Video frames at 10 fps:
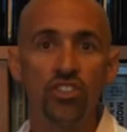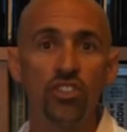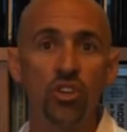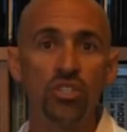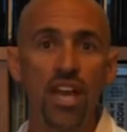
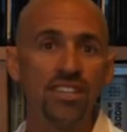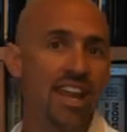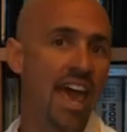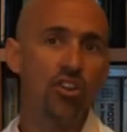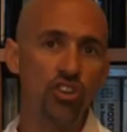is used as
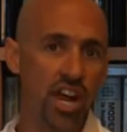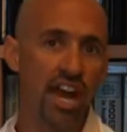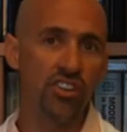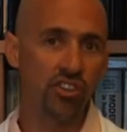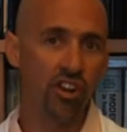an
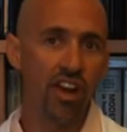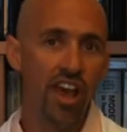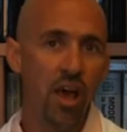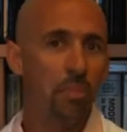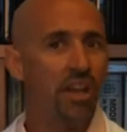energizer.
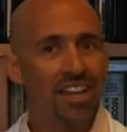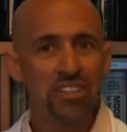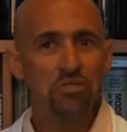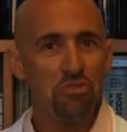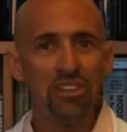But it
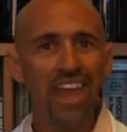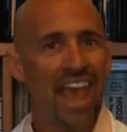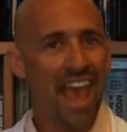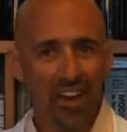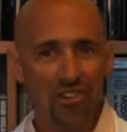doesn't
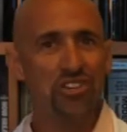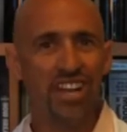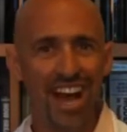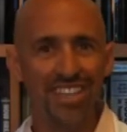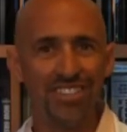really
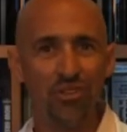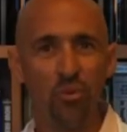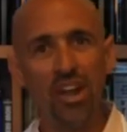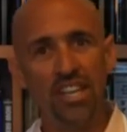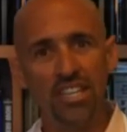energize you.
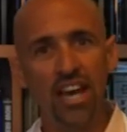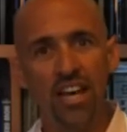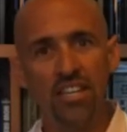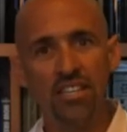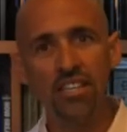What it
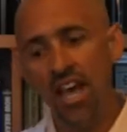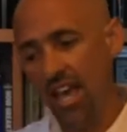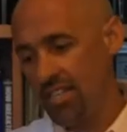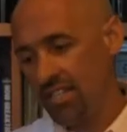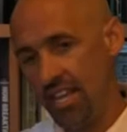does
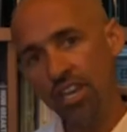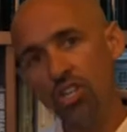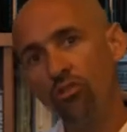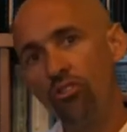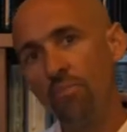is it
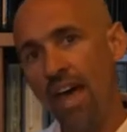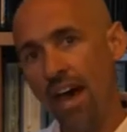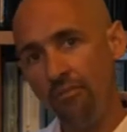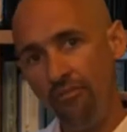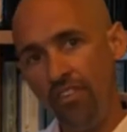takes you from
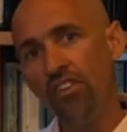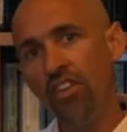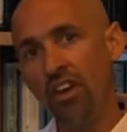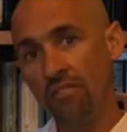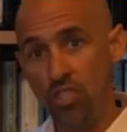that
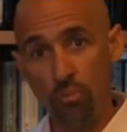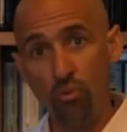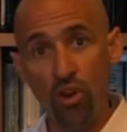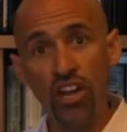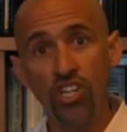feeling of
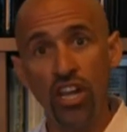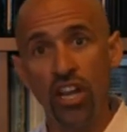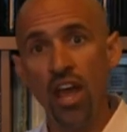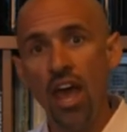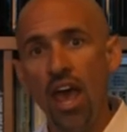
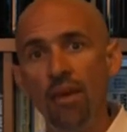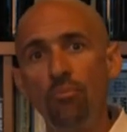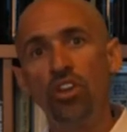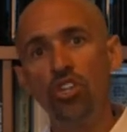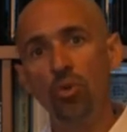suppression
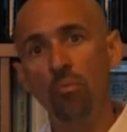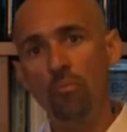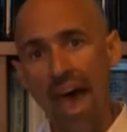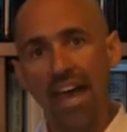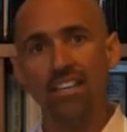and brings you
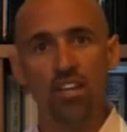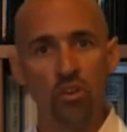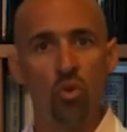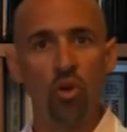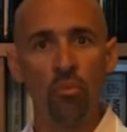back to
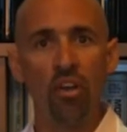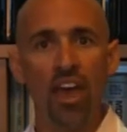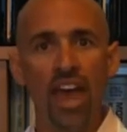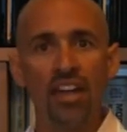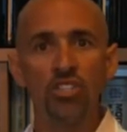
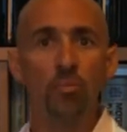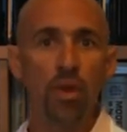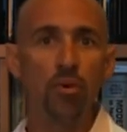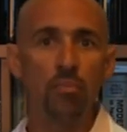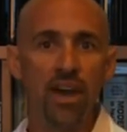normal. And so
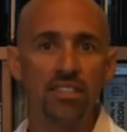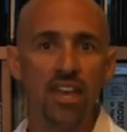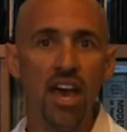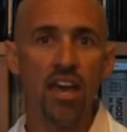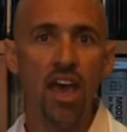people might
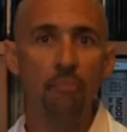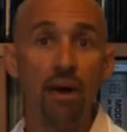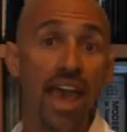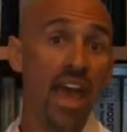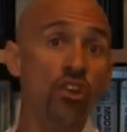say,
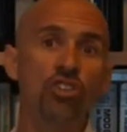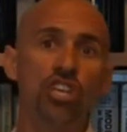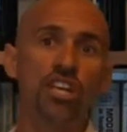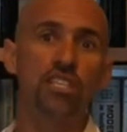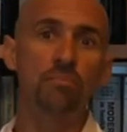my
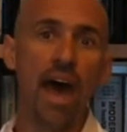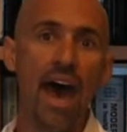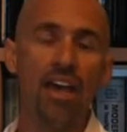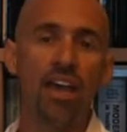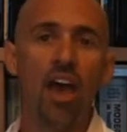energy is
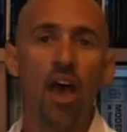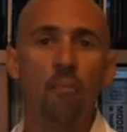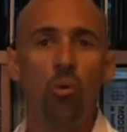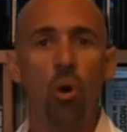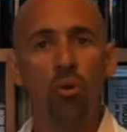back,
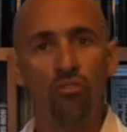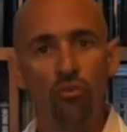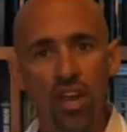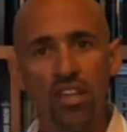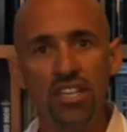but what we've
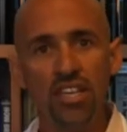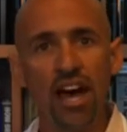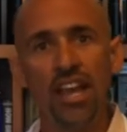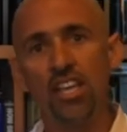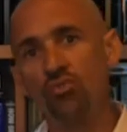really
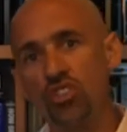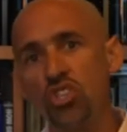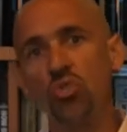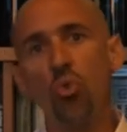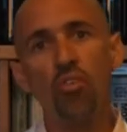done is
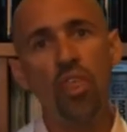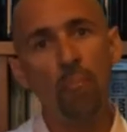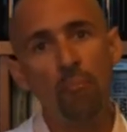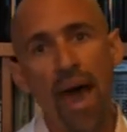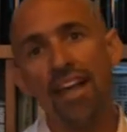restored
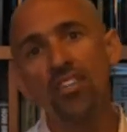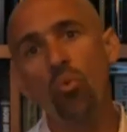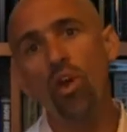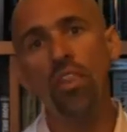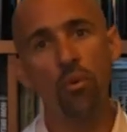them back to
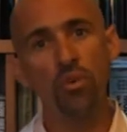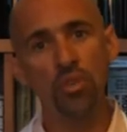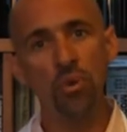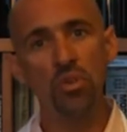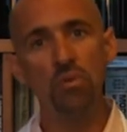where they were
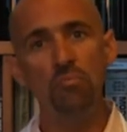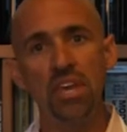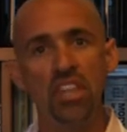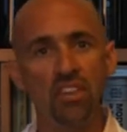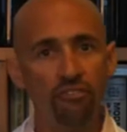supposed to
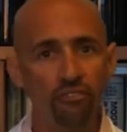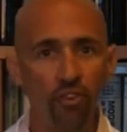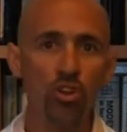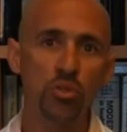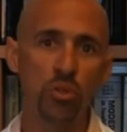be in the
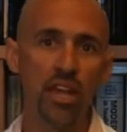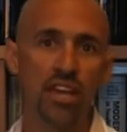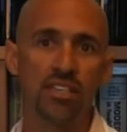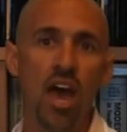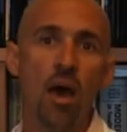first
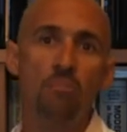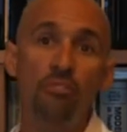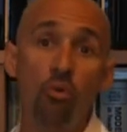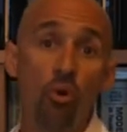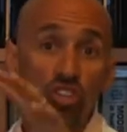place
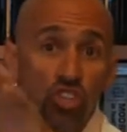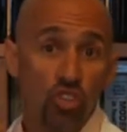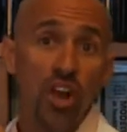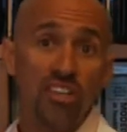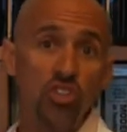before
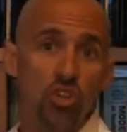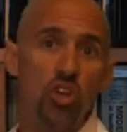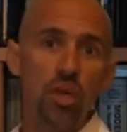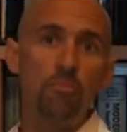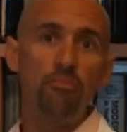stress
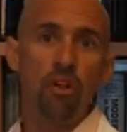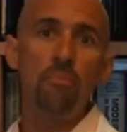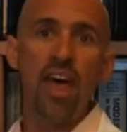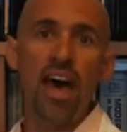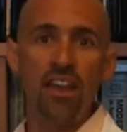took them
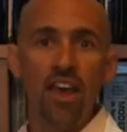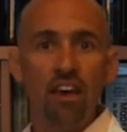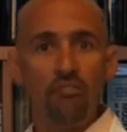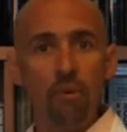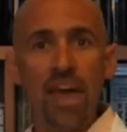from
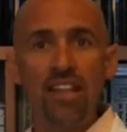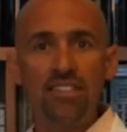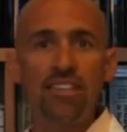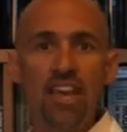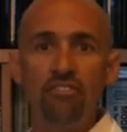that
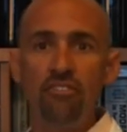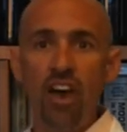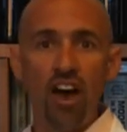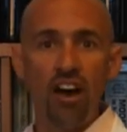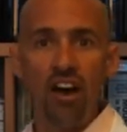state of
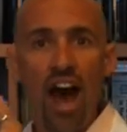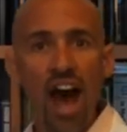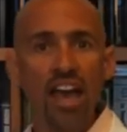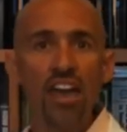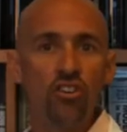
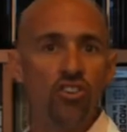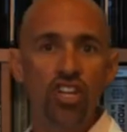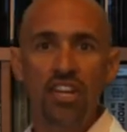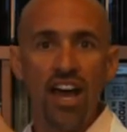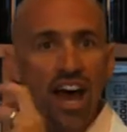high
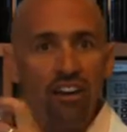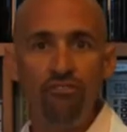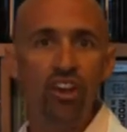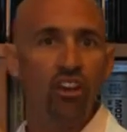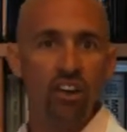energy and high
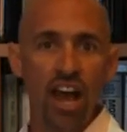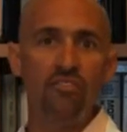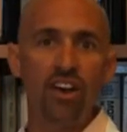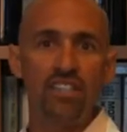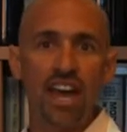vigor and
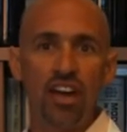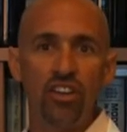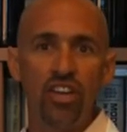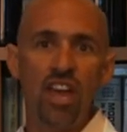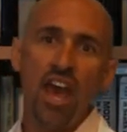high
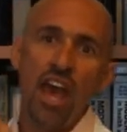vitality